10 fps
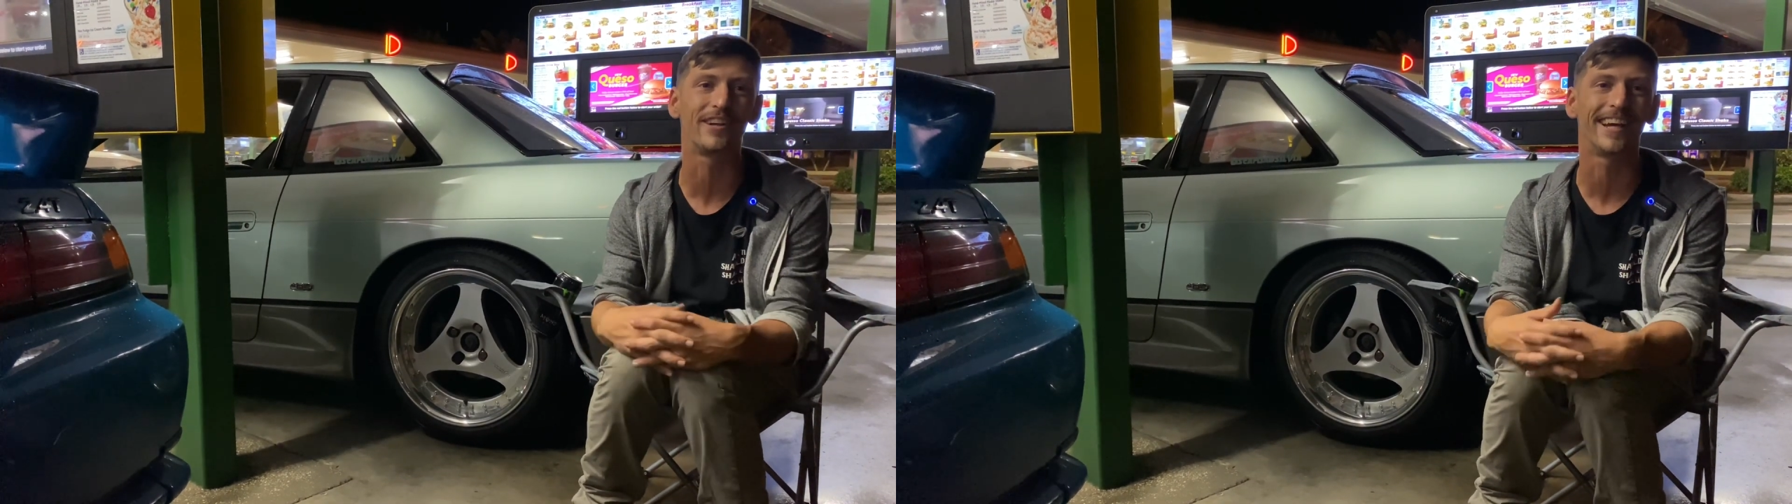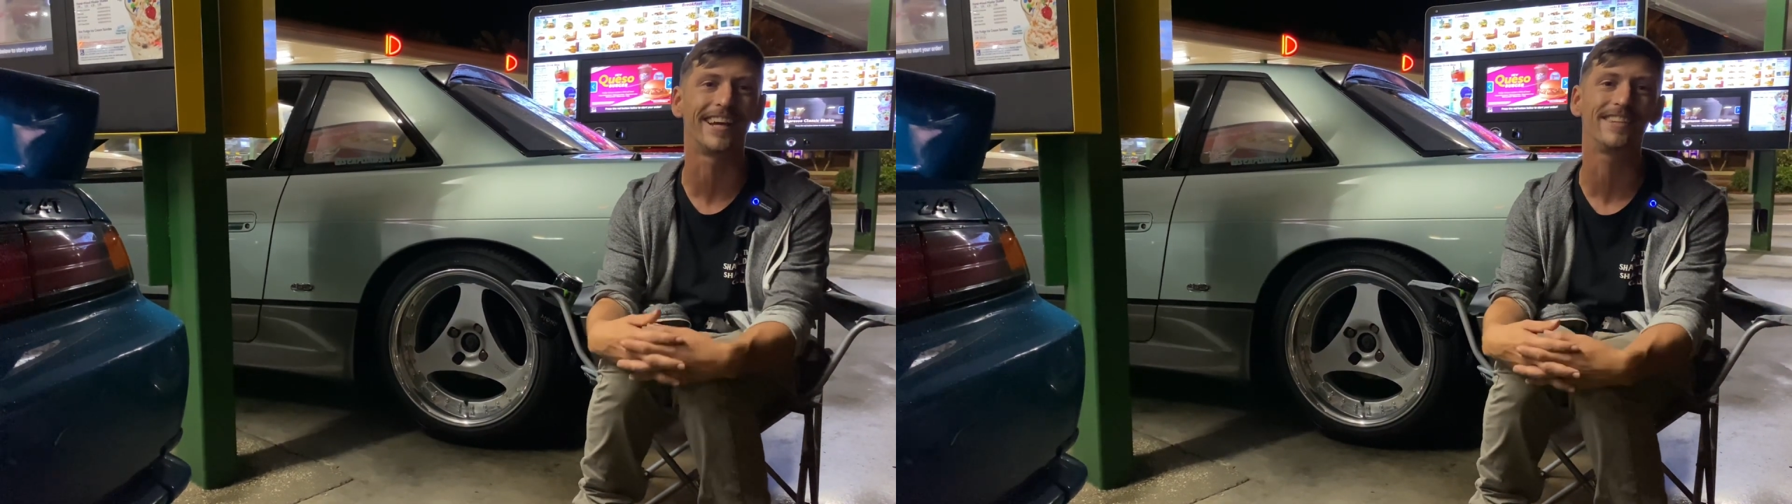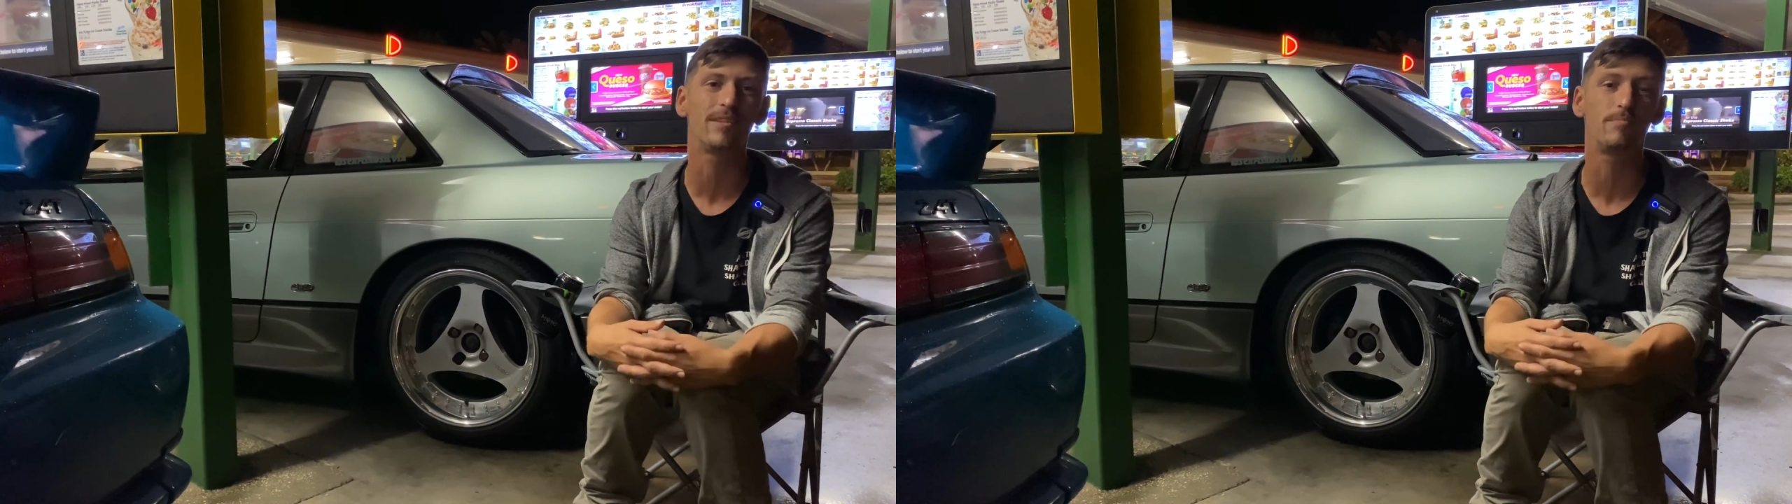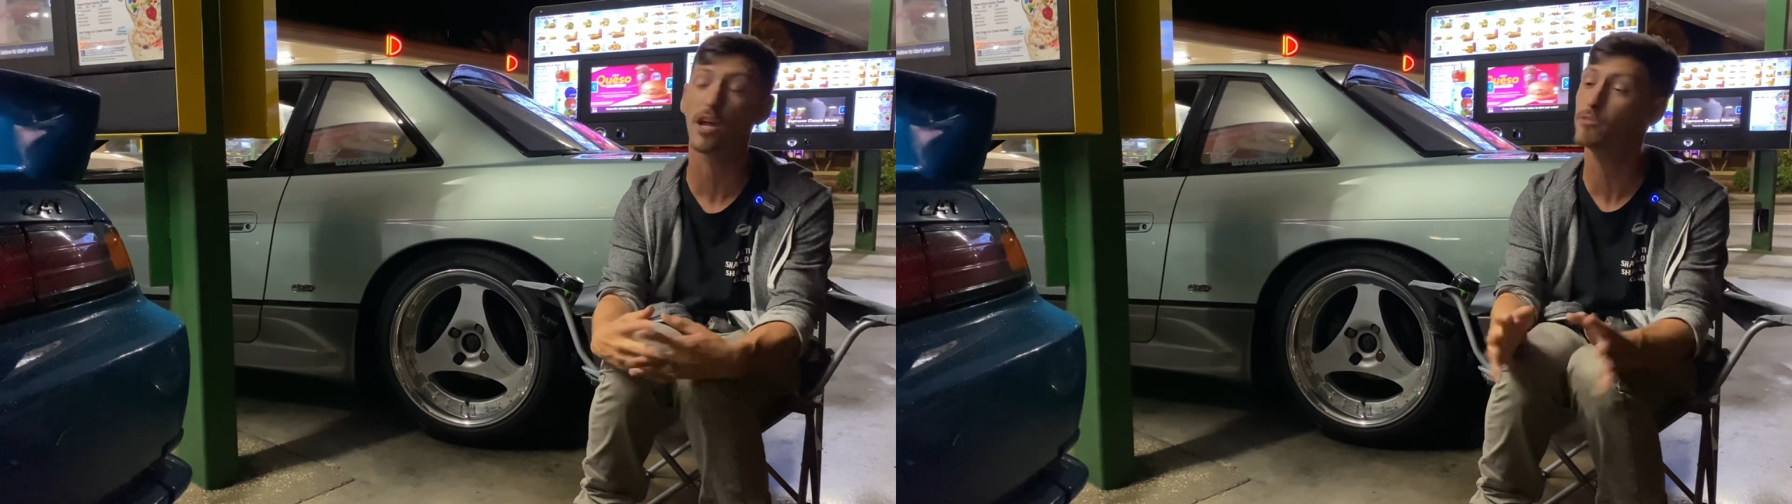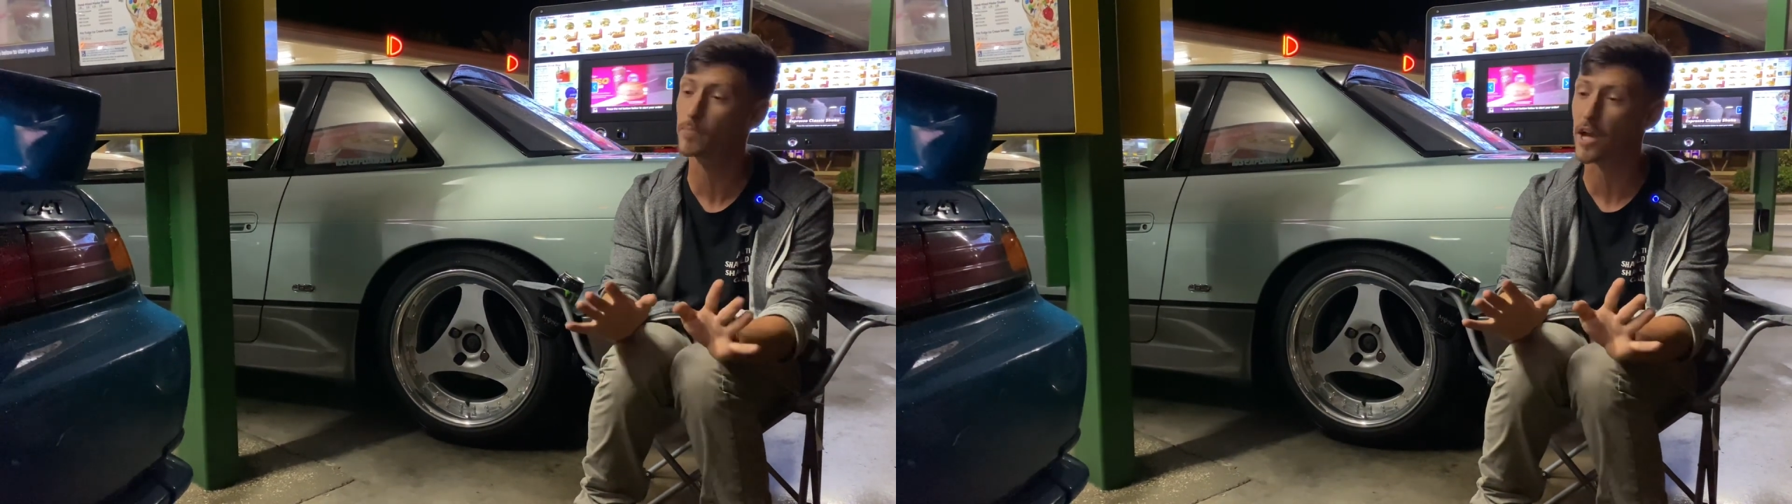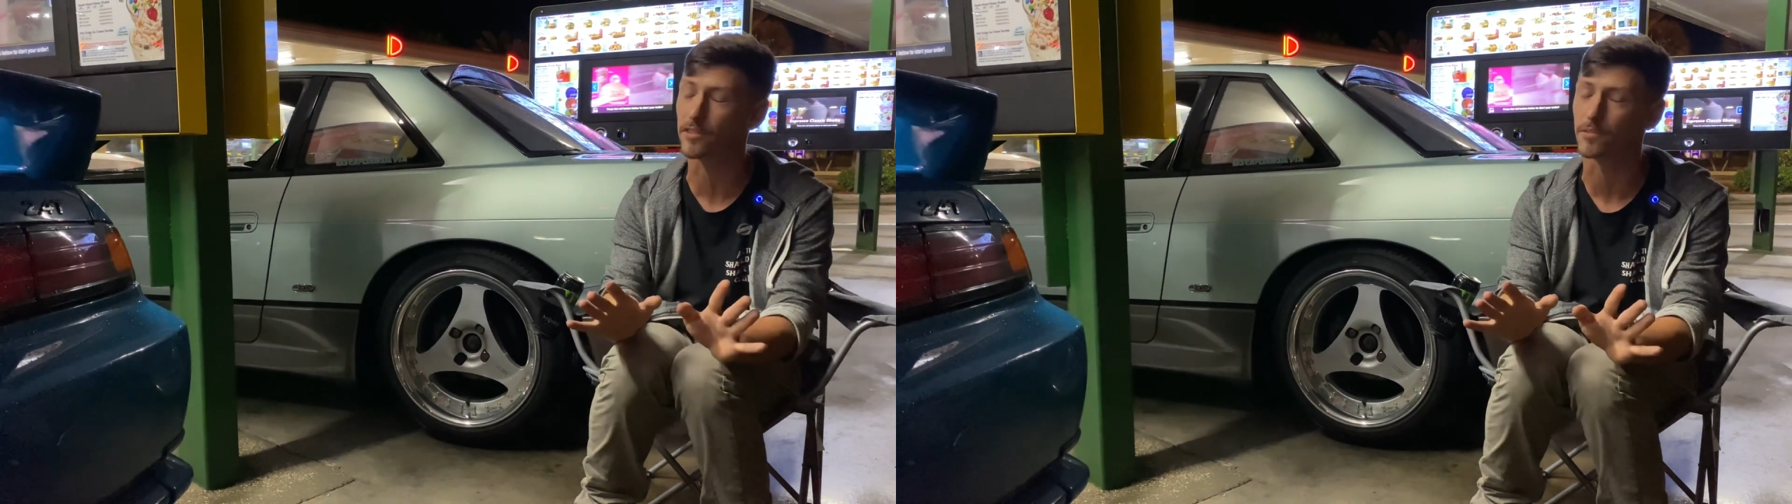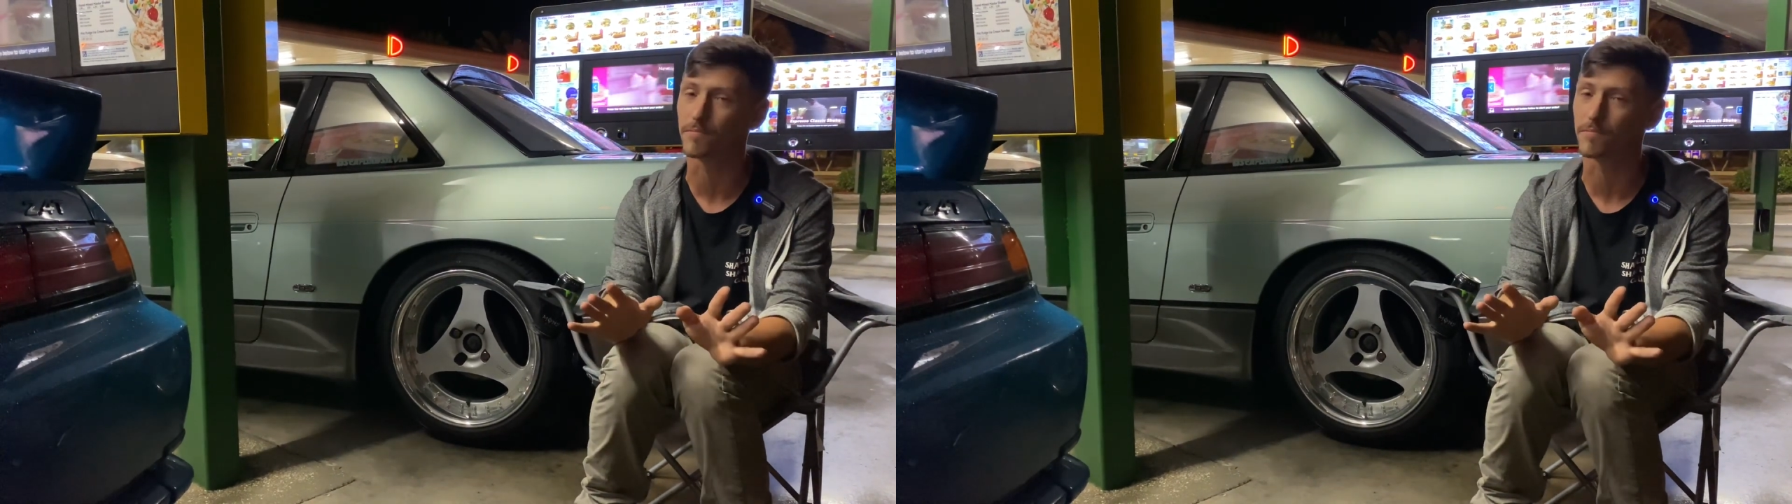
guy, but I respect them.